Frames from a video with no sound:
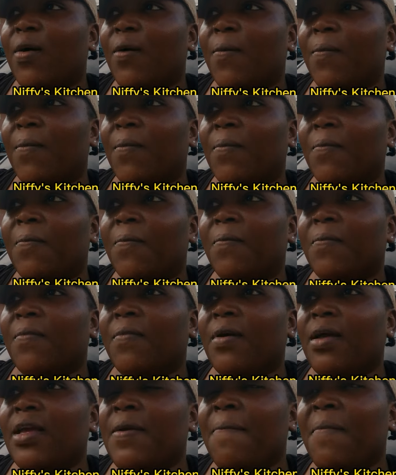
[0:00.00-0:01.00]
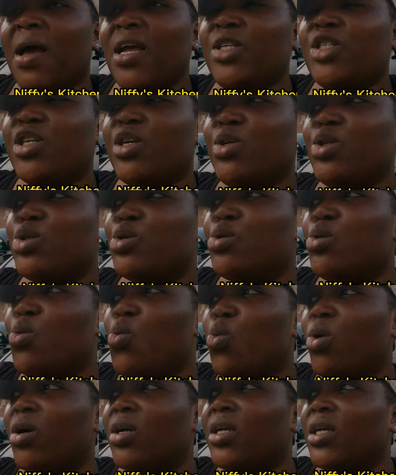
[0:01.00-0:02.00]
Um, imagine you
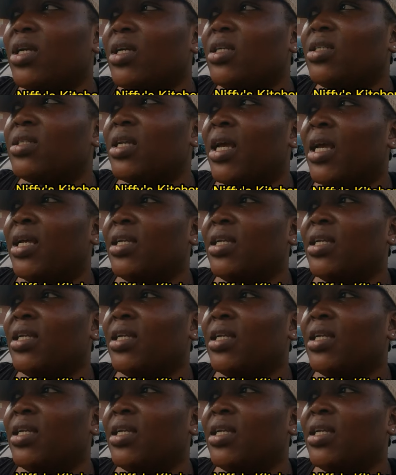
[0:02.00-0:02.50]
working